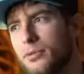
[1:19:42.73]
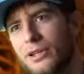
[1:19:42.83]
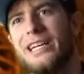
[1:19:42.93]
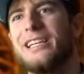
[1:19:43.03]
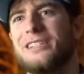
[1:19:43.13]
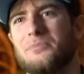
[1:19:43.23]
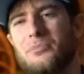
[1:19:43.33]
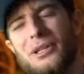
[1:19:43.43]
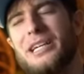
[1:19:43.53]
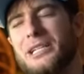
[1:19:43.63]
please,
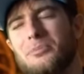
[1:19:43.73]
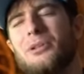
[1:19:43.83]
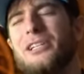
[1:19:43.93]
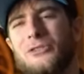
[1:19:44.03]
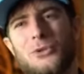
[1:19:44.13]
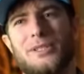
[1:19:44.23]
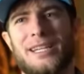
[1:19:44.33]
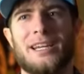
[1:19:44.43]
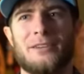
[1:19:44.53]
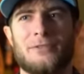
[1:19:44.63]
please, please use
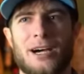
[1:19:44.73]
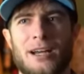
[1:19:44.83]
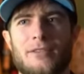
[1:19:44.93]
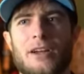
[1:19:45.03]
E85.